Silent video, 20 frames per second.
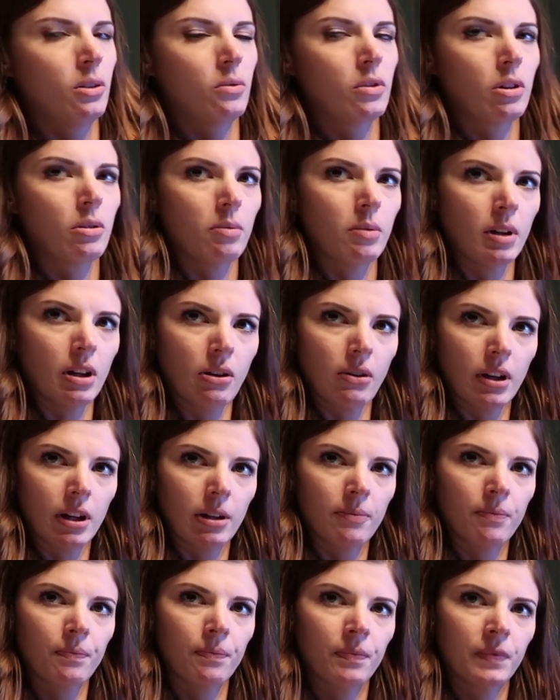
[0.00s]
where were we
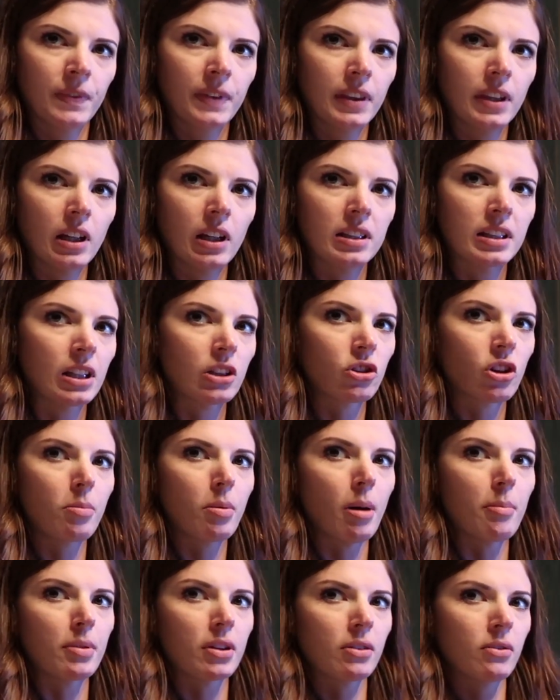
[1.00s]
going? The Centre
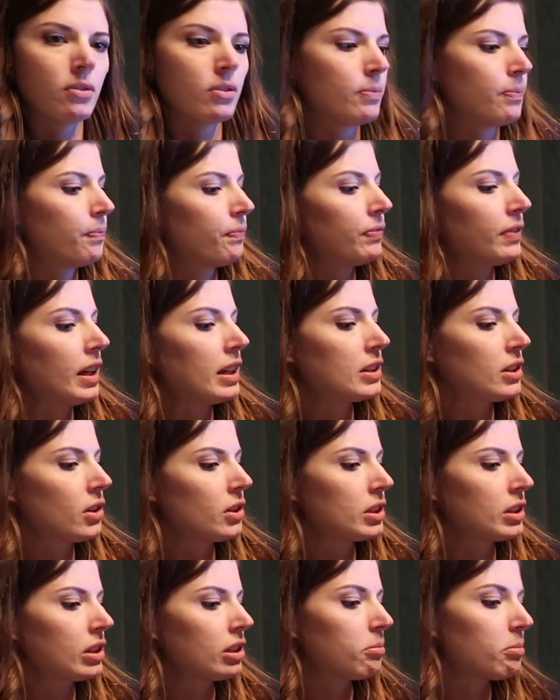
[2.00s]
Pompidou. I saw
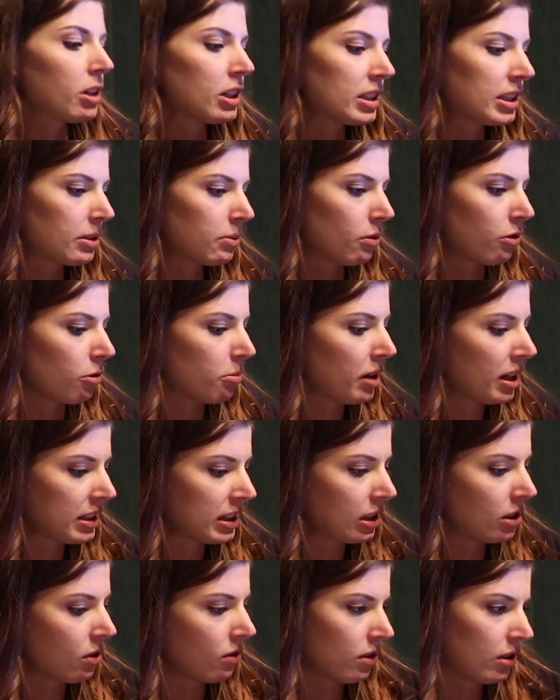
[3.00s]
this on the bus when we were
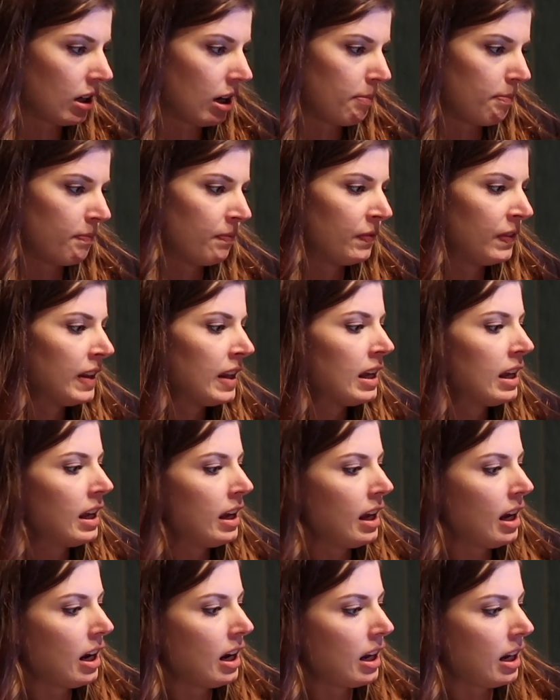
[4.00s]
passing Notre Dame.
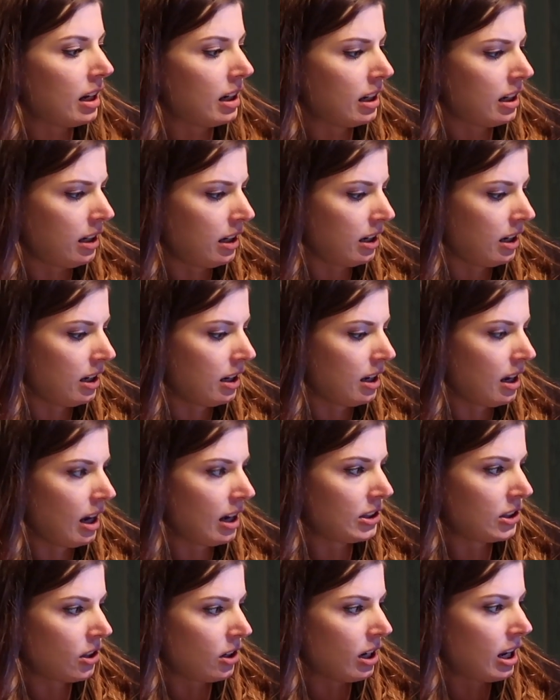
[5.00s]
And
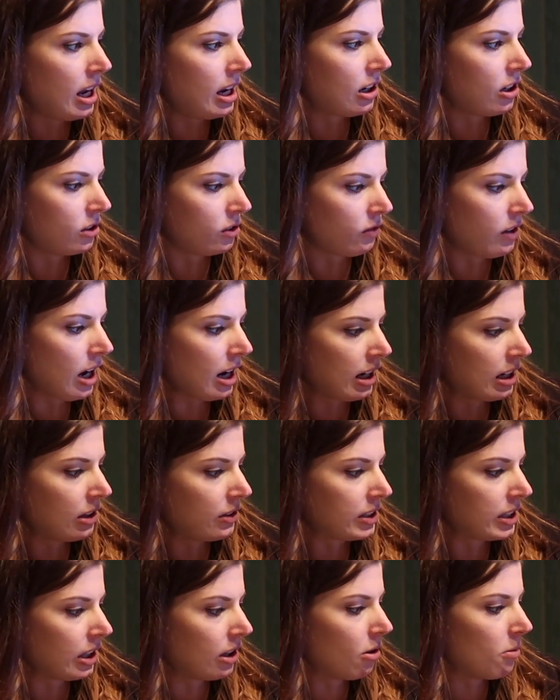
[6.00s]
I saw it hanging on the rack and I
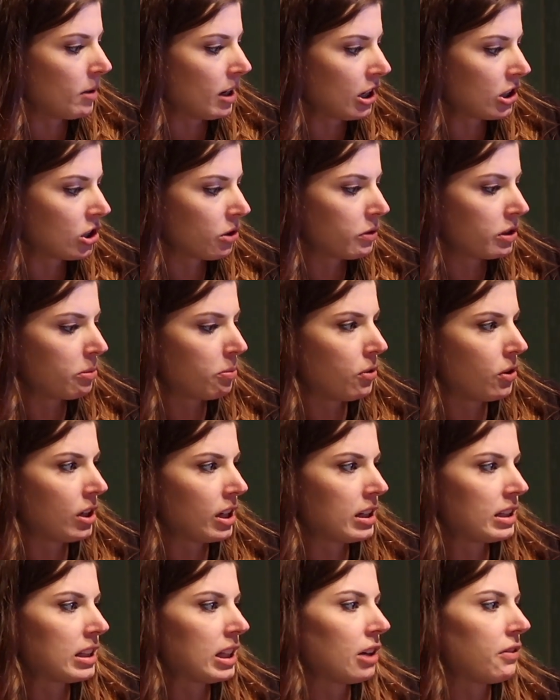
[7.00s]
was like, oh my gosh, that was the
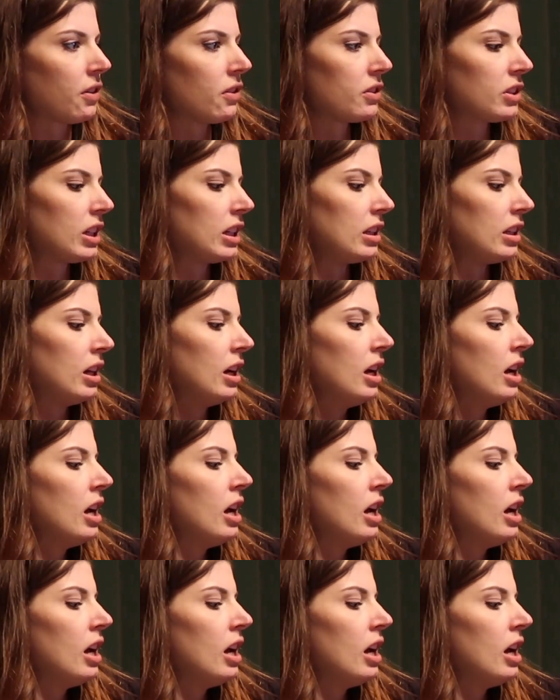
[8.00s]
prettiest thing I've ever seen.